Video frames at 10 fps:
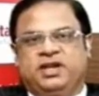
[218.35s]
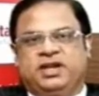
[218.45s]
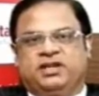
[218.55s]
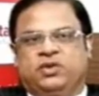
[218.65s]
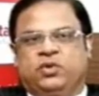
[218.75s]

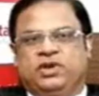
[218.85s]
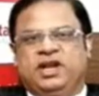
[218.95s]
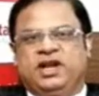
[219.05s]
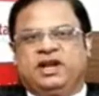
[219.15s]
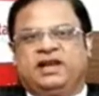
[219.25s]
The
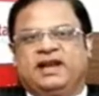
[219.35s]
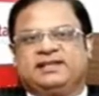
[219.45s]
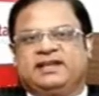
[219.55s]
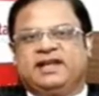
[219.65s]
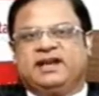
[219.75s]
only, like I
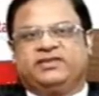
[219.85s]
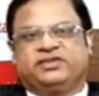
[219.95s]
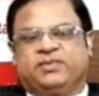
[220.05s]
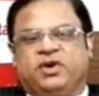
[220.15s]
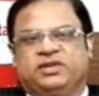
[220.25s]
said, negative
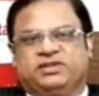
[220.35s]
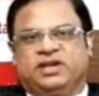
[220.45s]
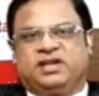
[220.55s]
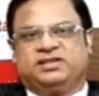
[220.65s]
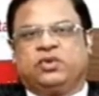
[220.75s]
spot
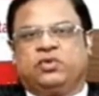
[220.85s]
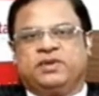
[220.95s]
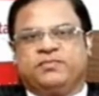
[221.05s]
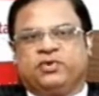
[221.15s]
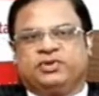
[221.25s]
is the gold
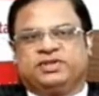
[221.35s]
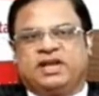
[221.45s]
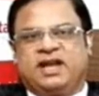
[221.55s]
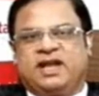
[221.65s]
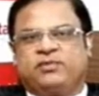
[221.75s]
imports,
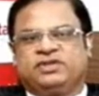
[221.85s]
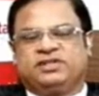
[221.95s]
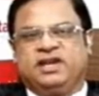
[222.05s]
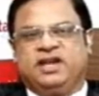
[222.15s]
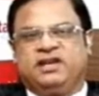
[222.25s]
and I would
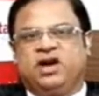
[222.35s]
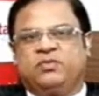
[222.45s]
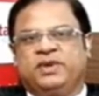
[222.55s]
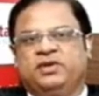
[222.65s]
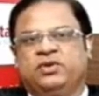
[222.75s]
see the
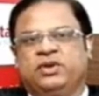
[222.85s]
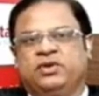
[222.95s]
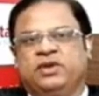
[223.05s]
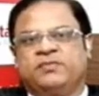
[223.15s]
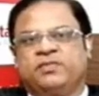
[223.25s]
government,
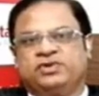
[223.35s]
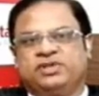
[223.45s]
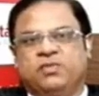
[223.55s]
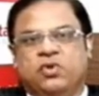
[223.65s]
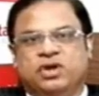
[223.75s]

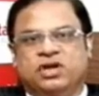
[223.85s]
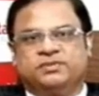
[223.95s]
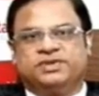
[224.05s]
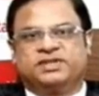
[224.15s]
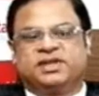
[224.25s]
imposing more
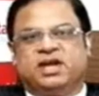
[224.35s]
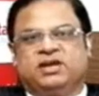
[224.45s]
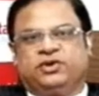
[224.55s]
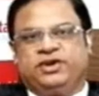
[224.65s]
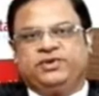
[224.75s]
curbs
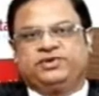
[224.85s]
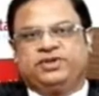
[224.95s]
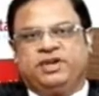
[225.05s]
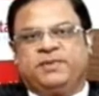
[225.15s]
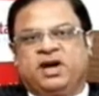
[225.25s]
to reduce
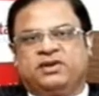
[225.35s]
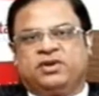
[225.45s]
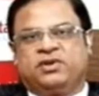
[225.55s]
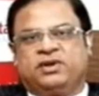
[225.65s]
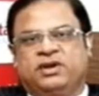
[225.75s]
the demand
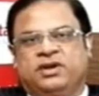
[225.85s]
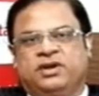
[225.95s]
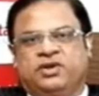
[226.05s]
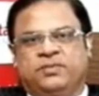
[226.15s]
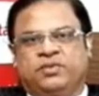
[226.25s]

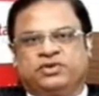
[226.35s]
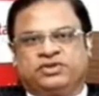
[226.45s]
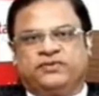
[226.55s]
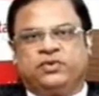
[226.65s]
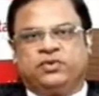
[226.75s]
on
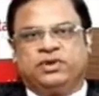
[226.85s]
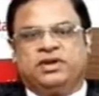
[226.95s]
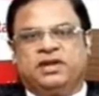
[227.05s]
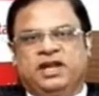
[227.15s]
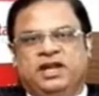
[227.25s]
imports of gold.
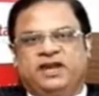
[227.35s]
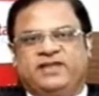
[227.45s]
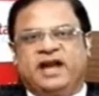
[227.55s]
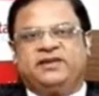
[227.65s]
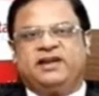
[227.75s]

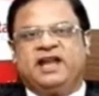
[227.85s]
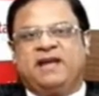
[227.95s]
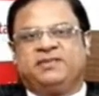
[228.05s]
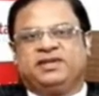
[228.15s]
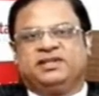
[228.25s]
If that really
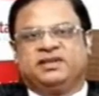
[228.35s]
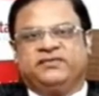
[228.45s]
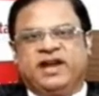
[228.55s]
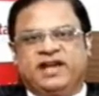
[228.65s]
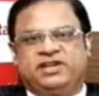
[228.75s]
happens,
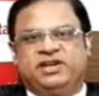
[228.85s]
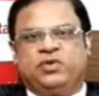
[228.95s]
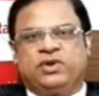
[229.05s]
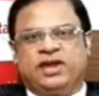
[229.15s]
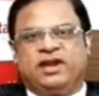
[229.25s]
we are actually
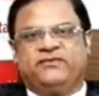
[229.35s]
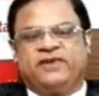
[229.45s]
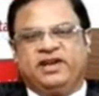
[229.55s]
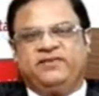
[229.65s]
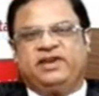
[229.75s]
looking at a
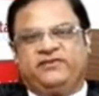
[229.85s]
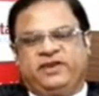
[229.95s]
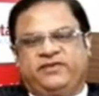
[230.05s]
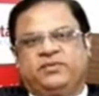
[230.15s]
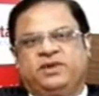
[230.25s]
very, very
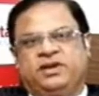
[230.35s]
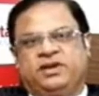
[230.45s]
favorable,